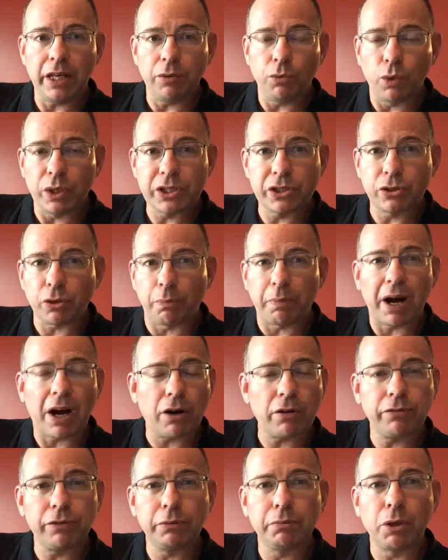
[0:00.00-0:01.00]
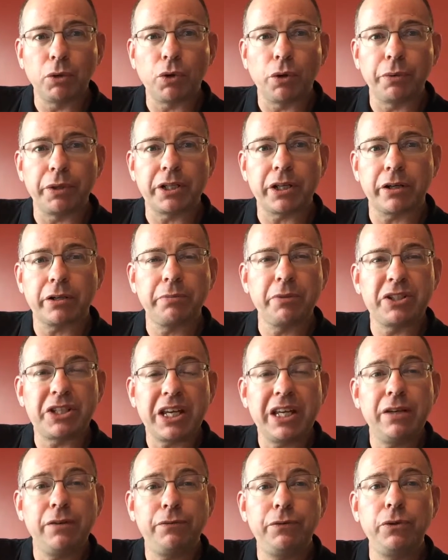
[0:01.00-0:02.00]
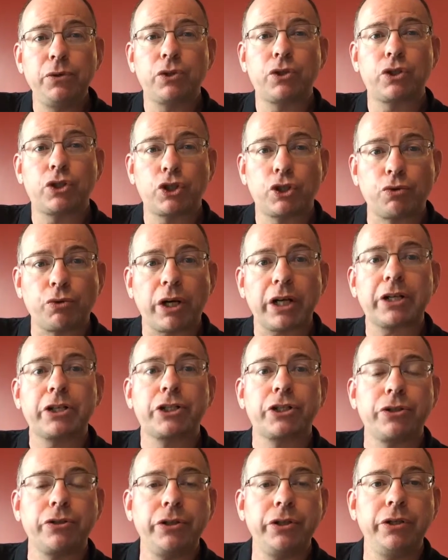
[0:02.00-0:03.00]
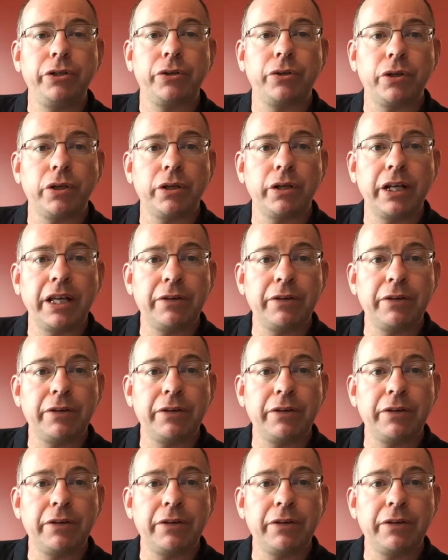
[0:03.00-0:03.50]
What's so powerful about what we talked about is if you structure your